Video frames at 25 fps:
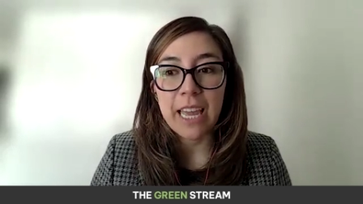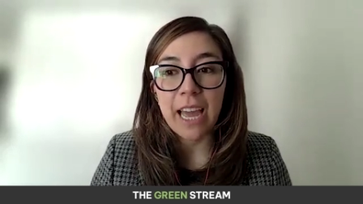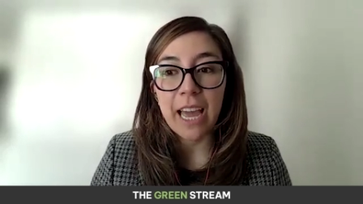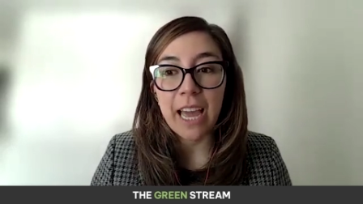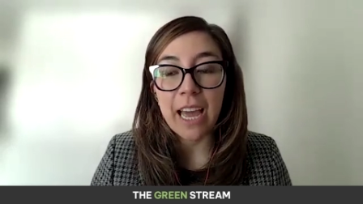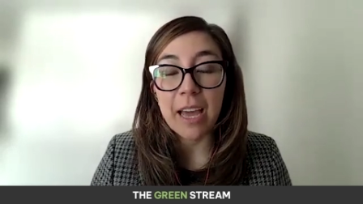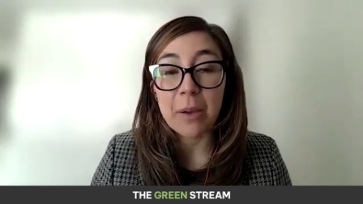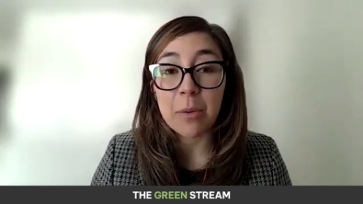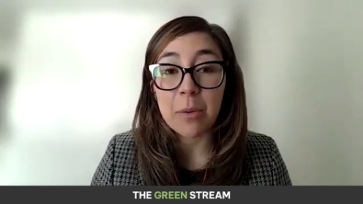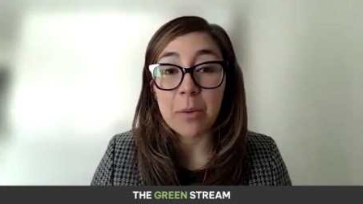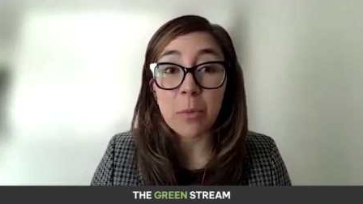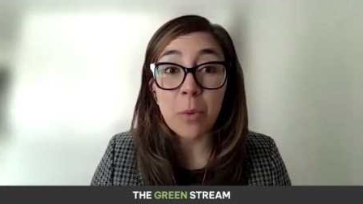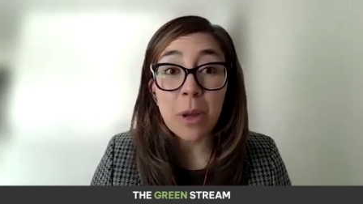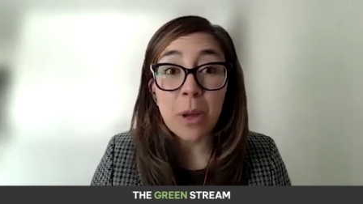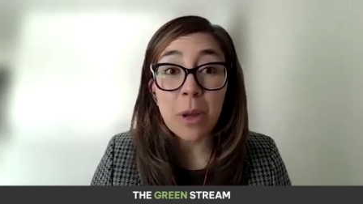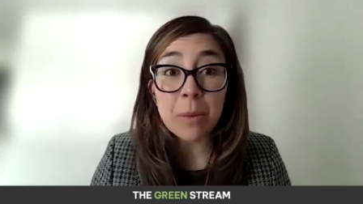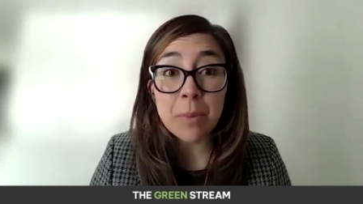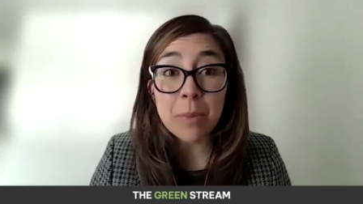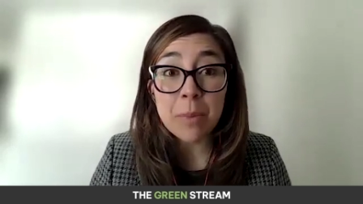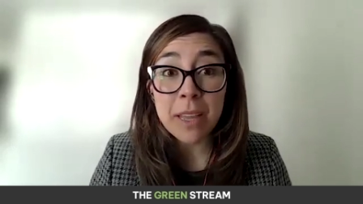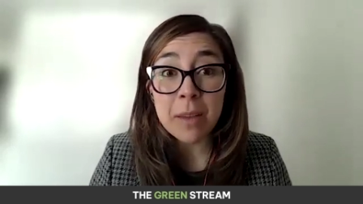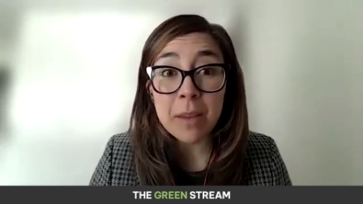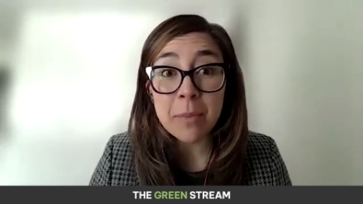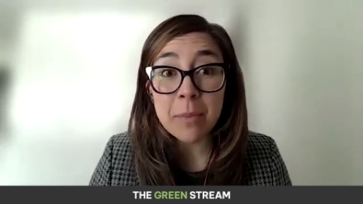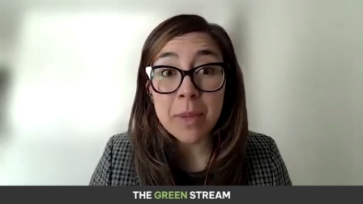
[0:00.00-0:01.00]
uh, one
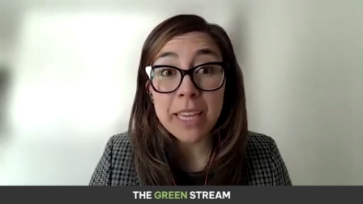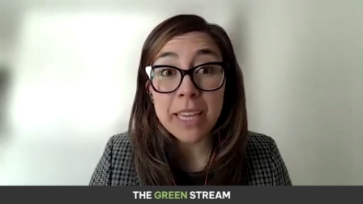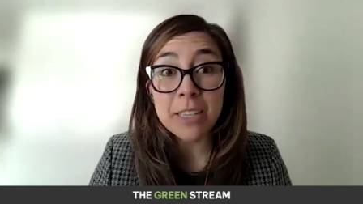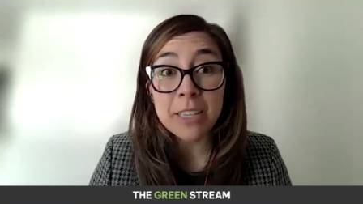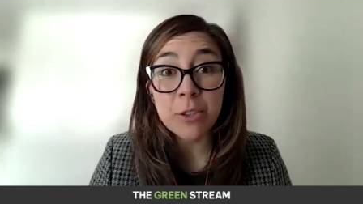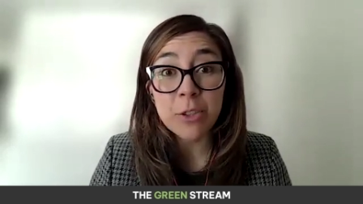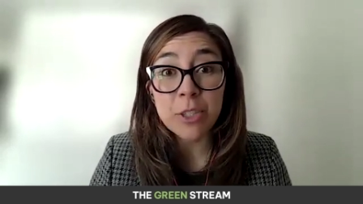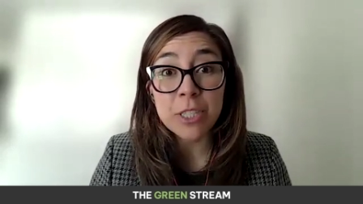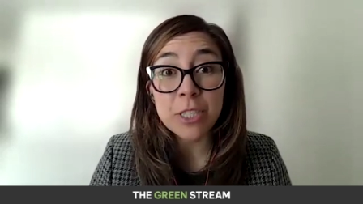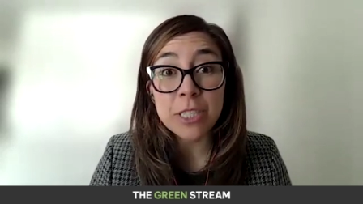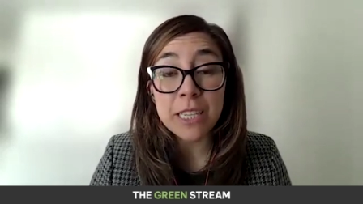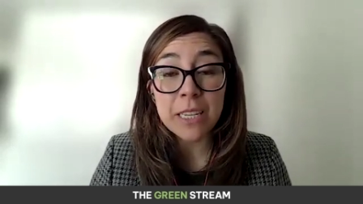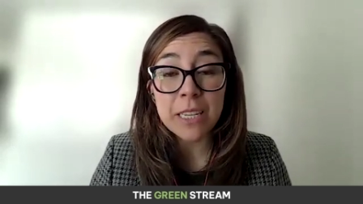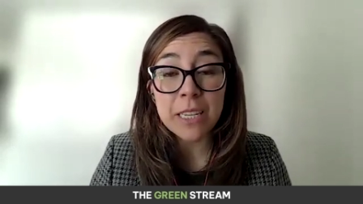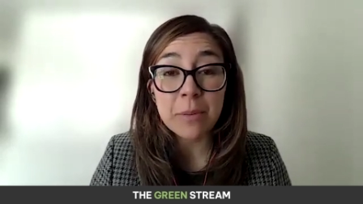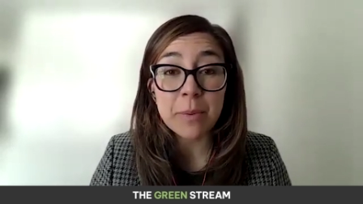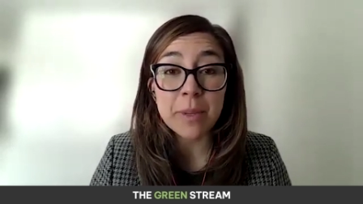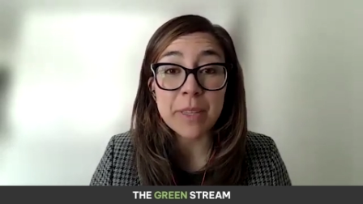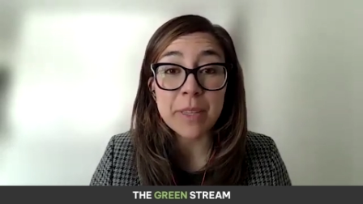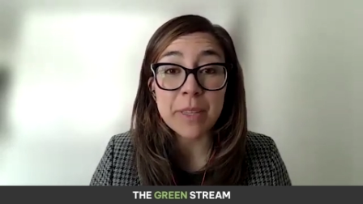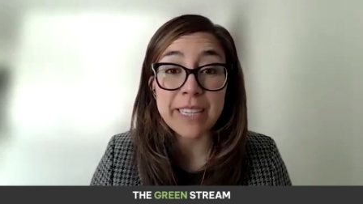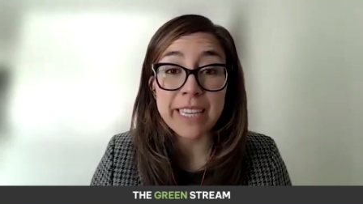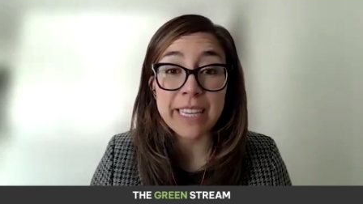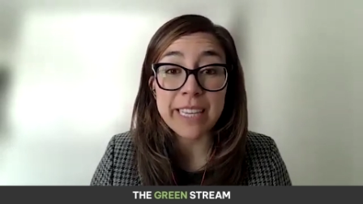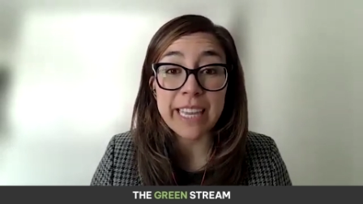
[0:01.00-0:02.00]
becoming interested
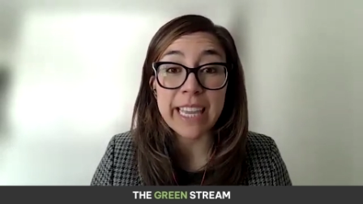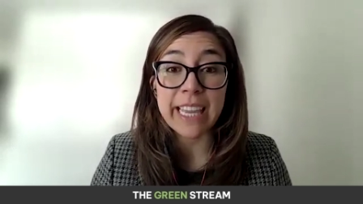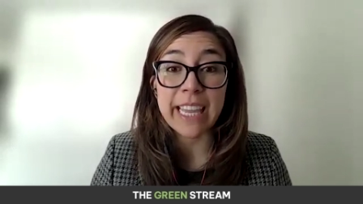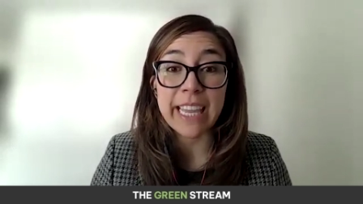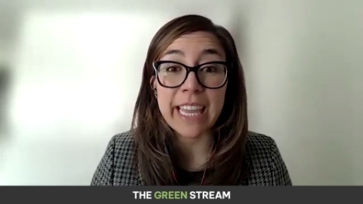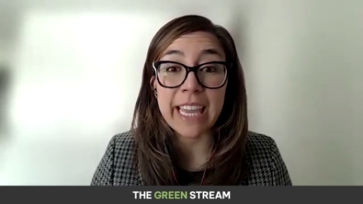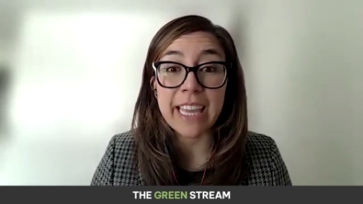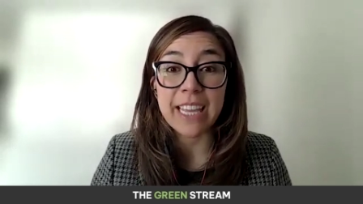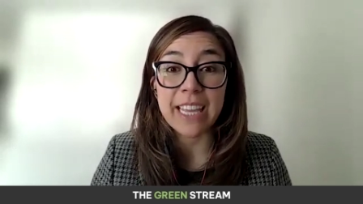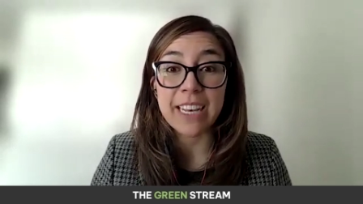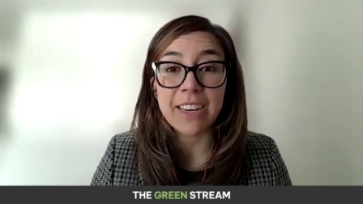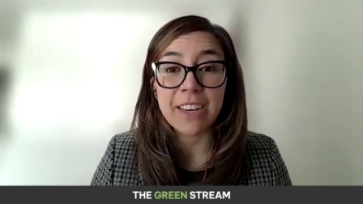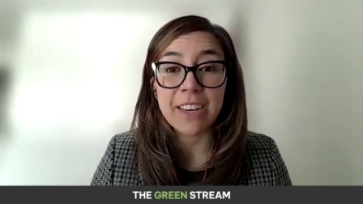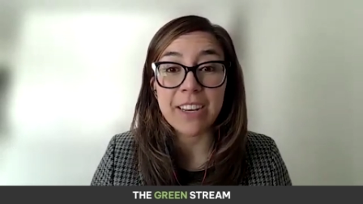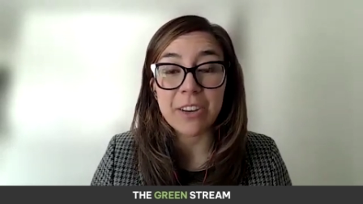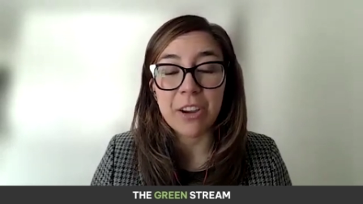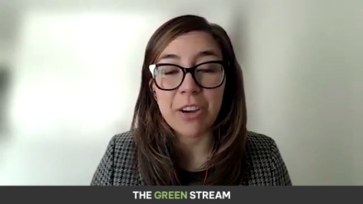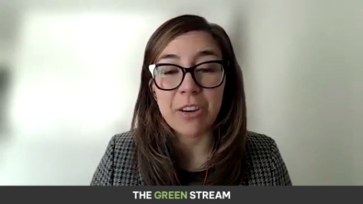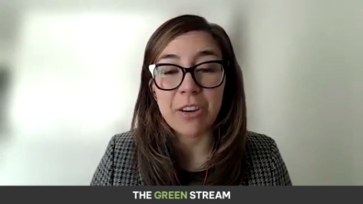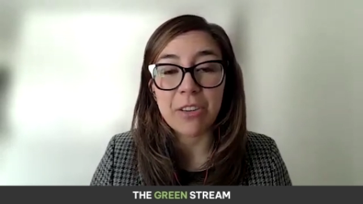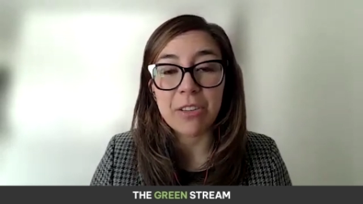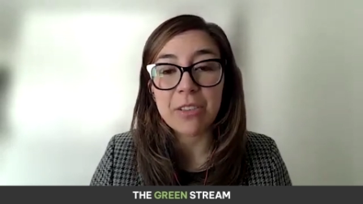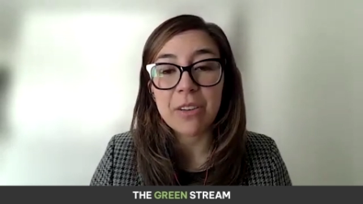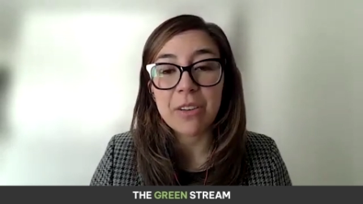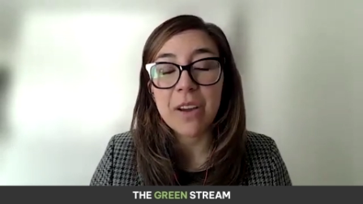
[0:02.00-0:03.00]
but digging in you
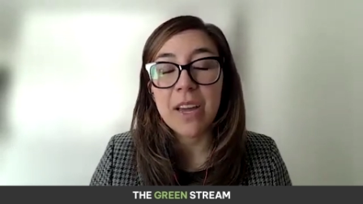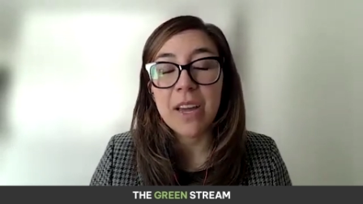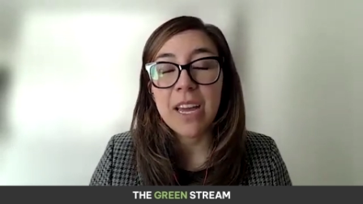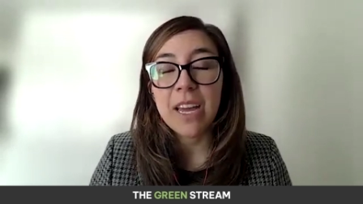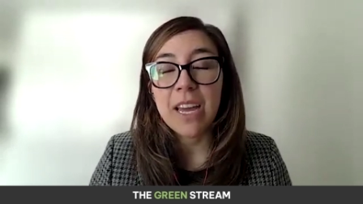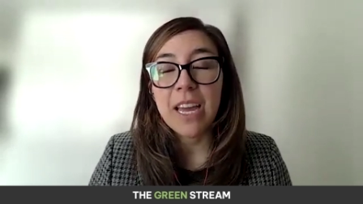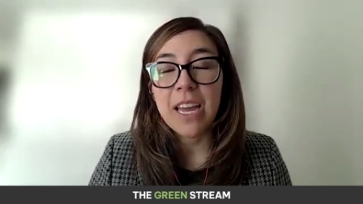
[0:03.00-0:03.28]
know